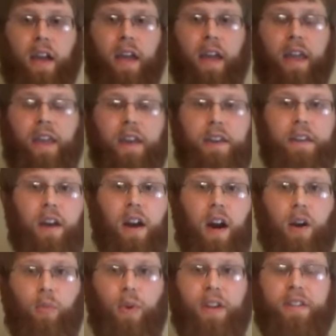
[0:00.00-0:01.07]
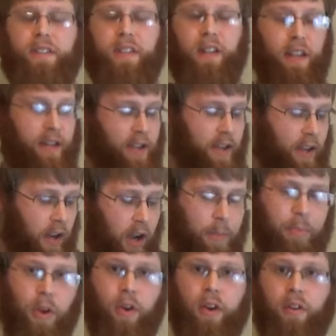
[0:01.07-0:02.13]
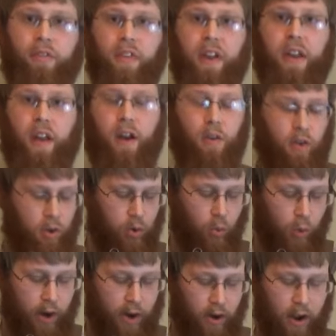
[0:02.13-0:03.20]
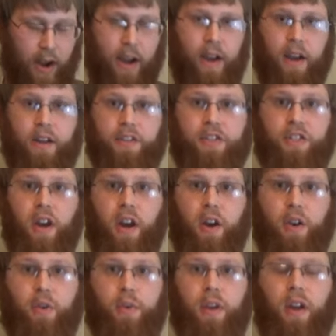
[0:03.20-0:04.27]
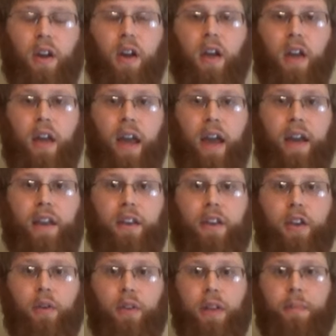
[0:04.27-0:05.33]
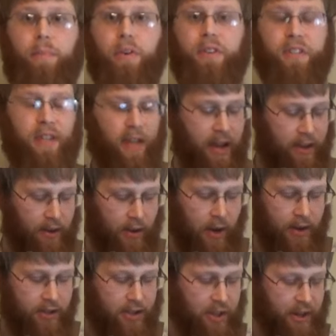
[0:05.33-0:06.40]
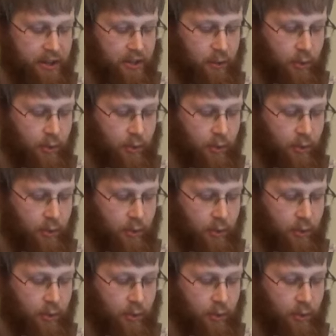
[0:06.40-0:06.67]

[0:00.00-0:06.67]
And I recently uploaded a video where I showed a newly put together chest